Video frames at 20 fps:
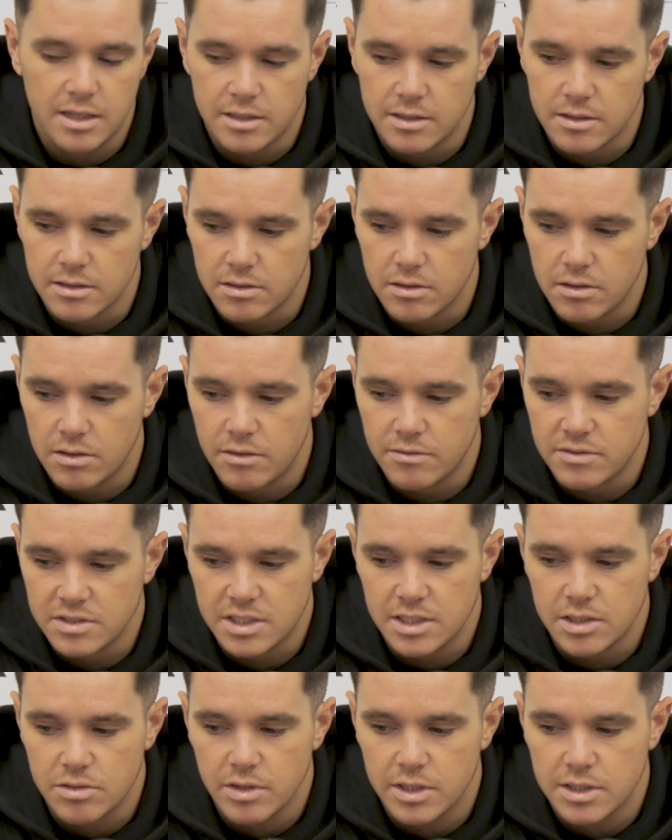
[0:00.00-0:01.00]
and
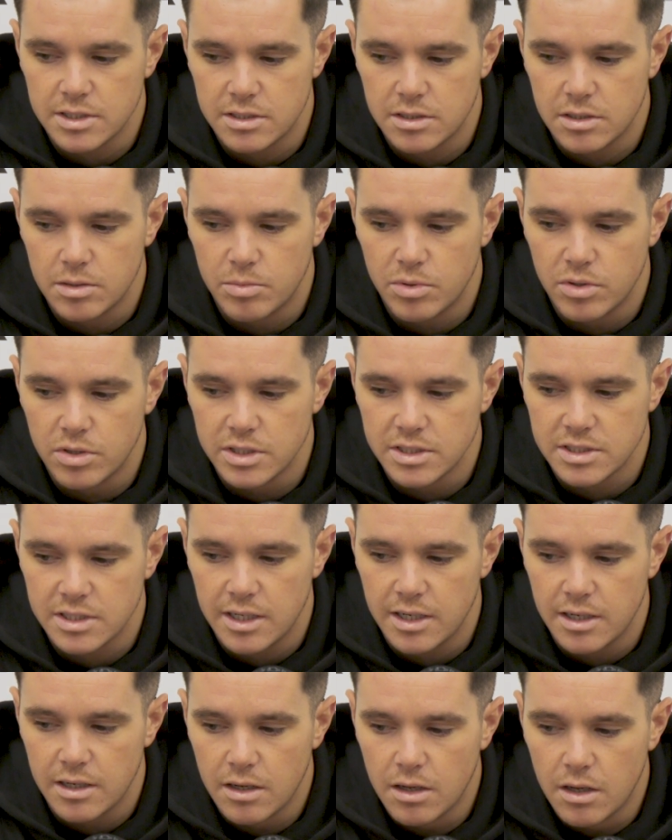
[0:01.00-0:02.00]
obviously credit to the boys
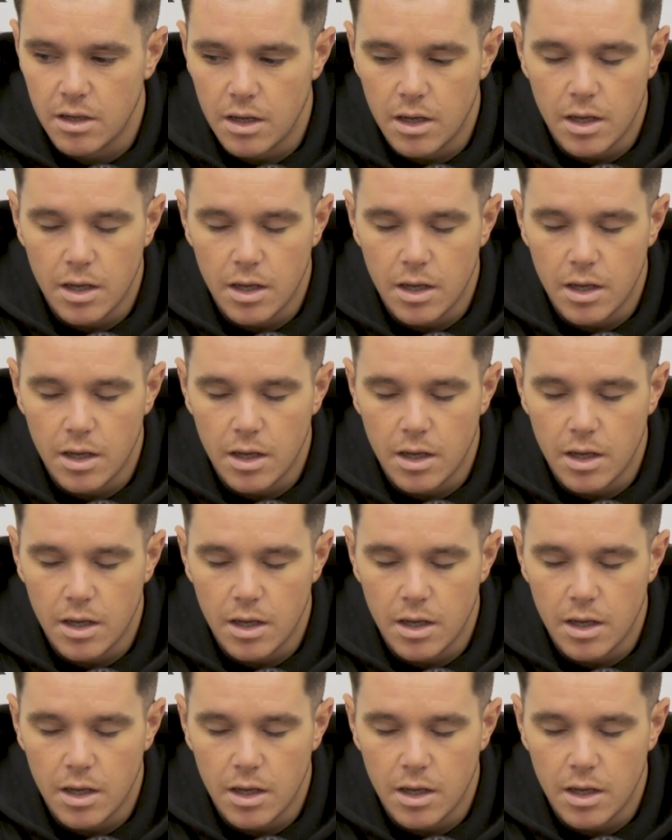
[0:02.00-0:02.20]
that